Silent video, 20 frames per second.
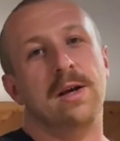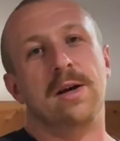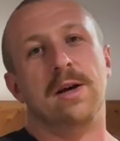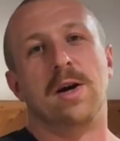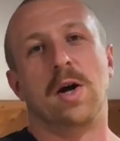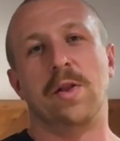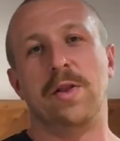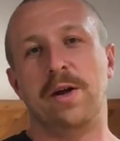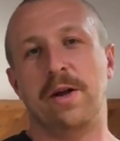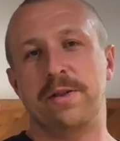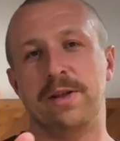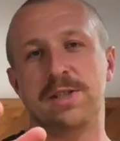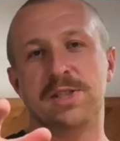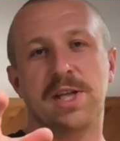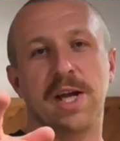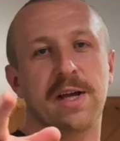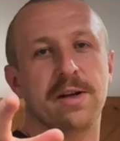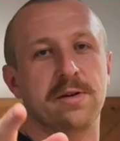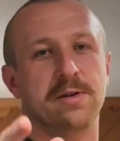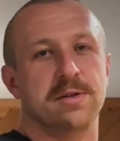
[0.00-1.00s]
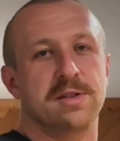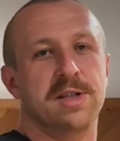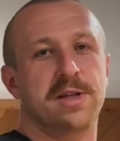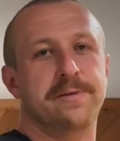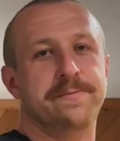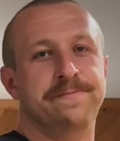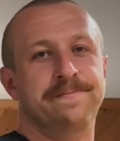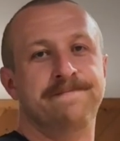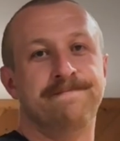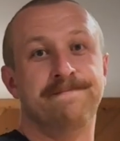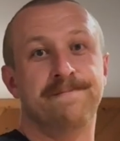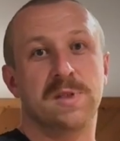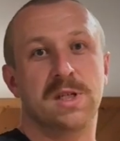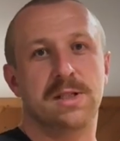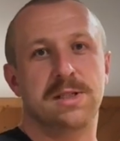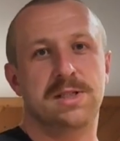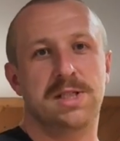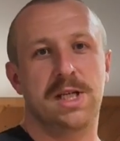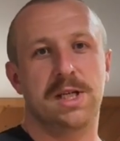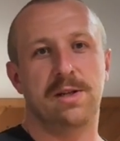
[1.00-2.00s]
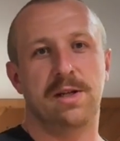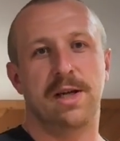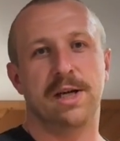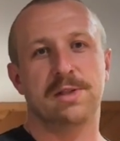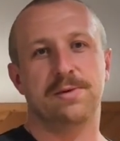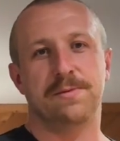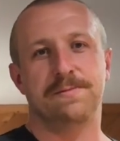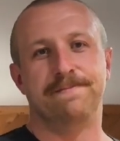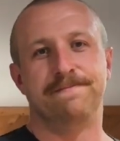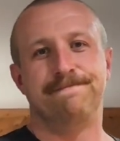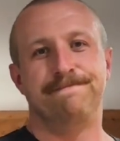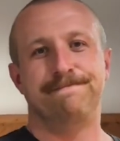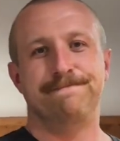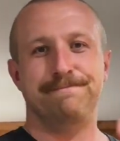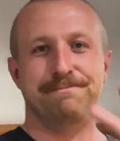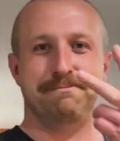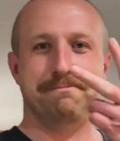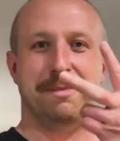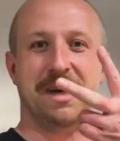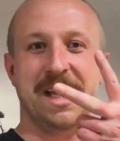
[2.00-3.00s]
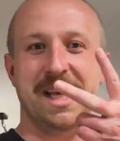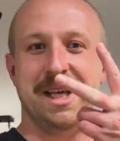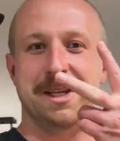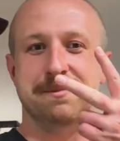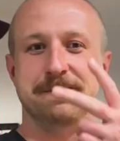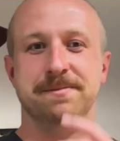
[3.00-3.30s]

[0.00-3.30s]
only on this channel. So see you in the next one. Bye.